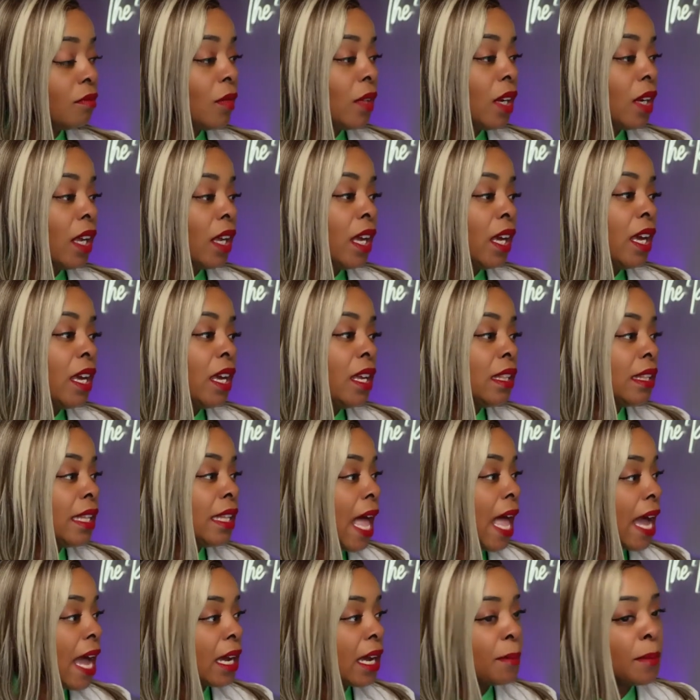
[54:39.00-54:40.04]
He
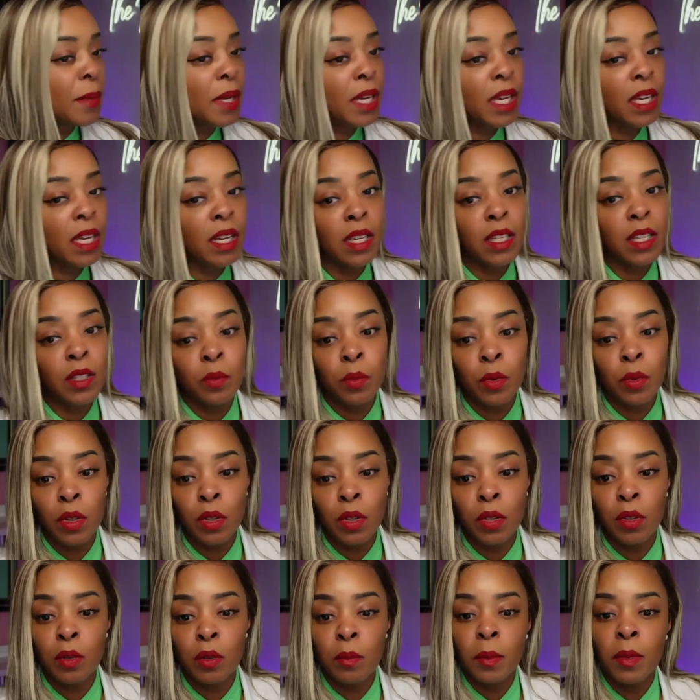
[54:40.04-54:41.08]
locking me in his
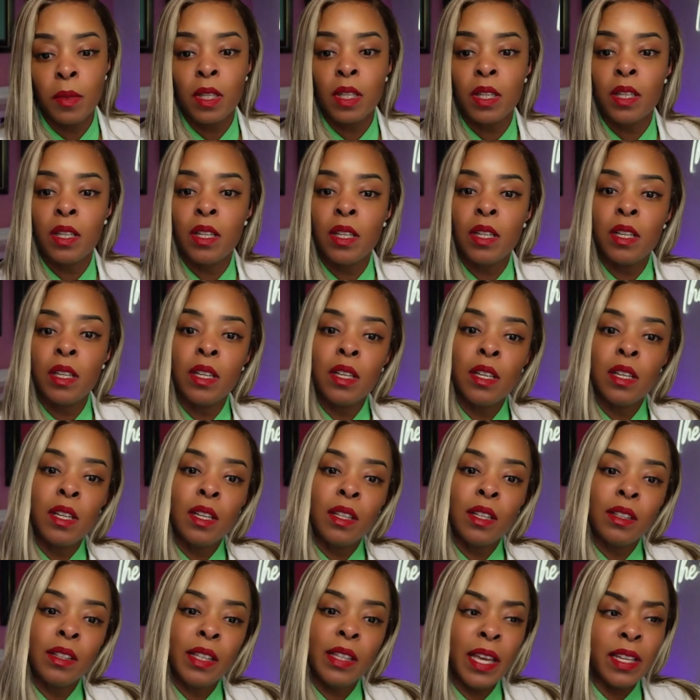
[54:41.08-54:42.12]
room.
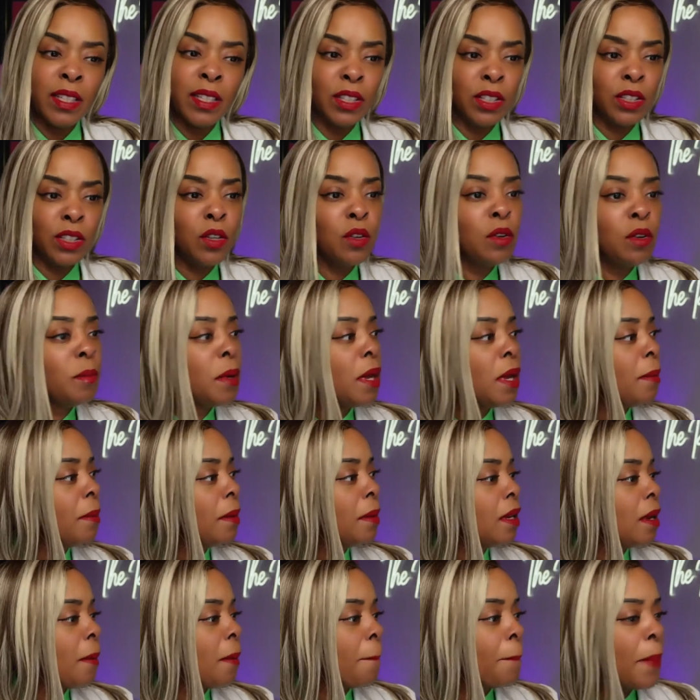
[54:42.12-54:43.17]
They shooting people
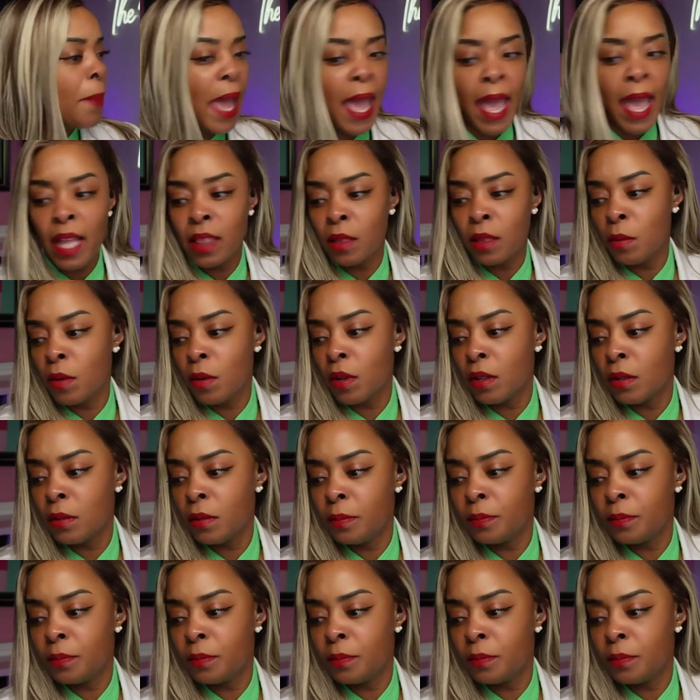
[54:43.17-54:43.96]
in the bathroom.